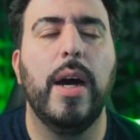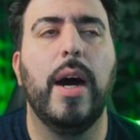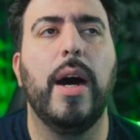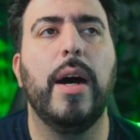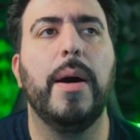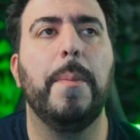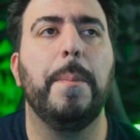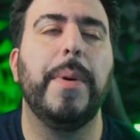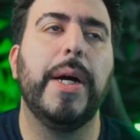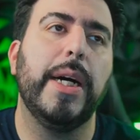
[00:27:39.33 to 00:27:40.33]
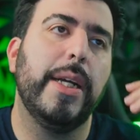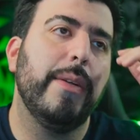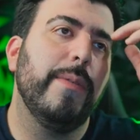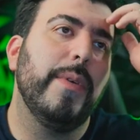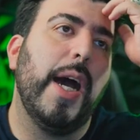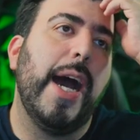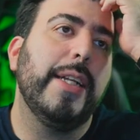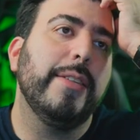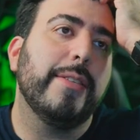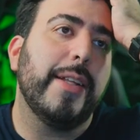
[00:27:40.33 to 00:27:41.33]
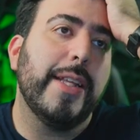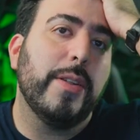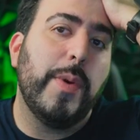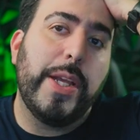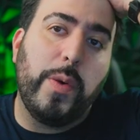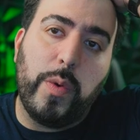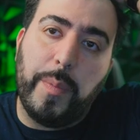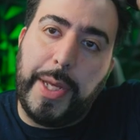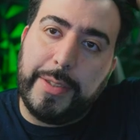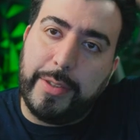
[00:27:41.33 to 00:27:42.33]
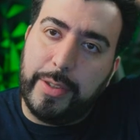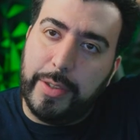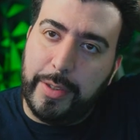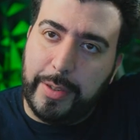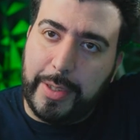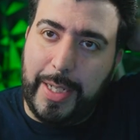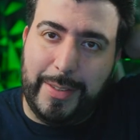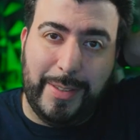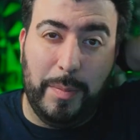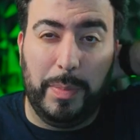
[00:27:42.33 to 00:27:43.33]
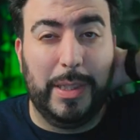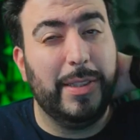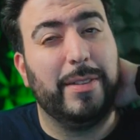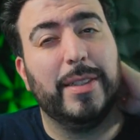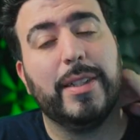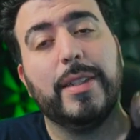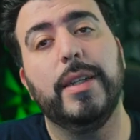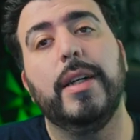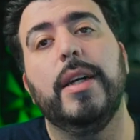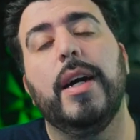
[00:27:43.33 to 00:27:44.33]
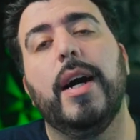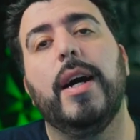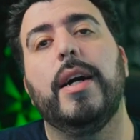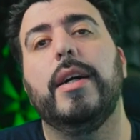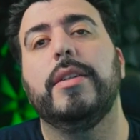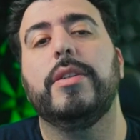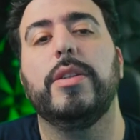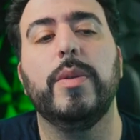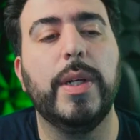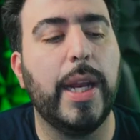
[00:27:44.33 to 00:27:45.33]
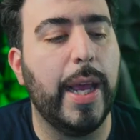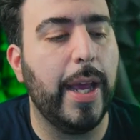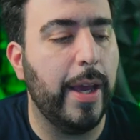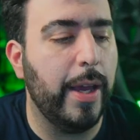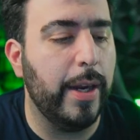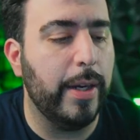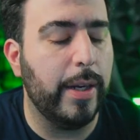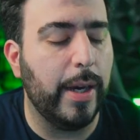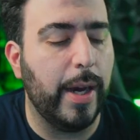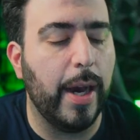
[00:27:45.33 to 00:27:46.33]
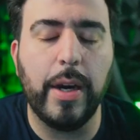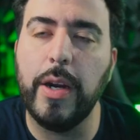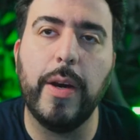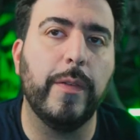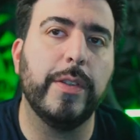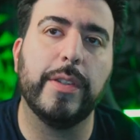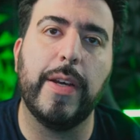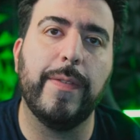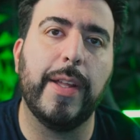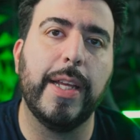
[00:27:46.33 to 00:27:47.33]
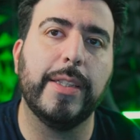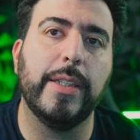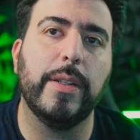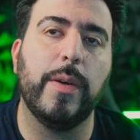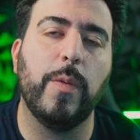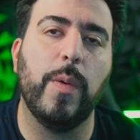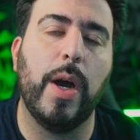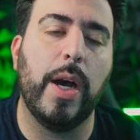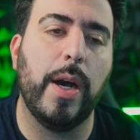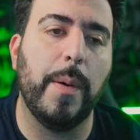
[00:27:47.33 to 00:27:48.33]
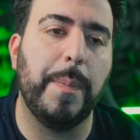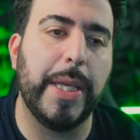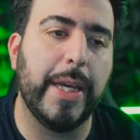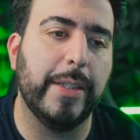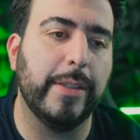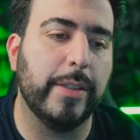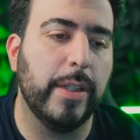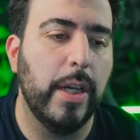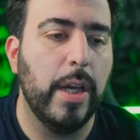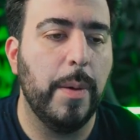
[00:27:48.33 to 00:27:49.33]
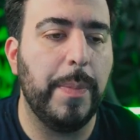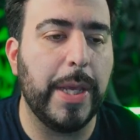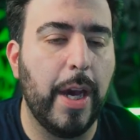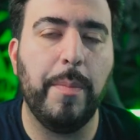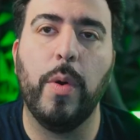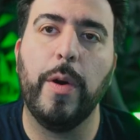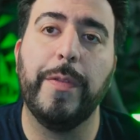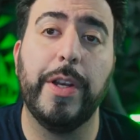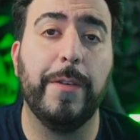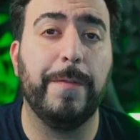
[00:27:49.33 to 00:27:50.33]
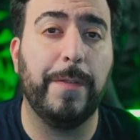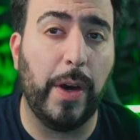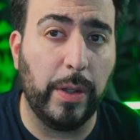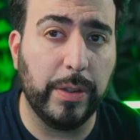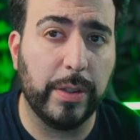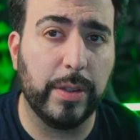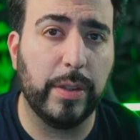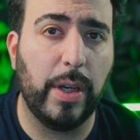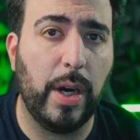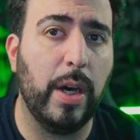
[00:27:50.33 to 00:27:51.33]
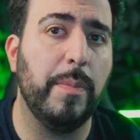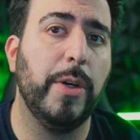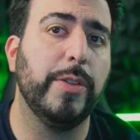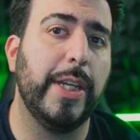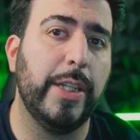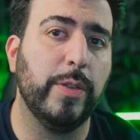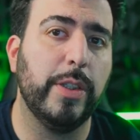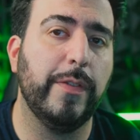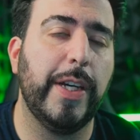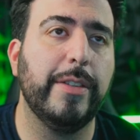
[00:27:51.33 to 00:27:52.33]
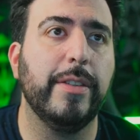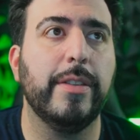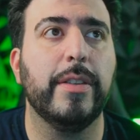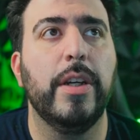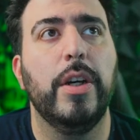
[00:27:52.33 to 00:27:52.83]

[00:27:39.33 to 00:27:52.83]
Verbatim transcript: Um, but I just like the way Google Messages kind of simplistic uh, to it, and I don't know. I've just I've liked it uh, because it's become more of the default on most Android devices.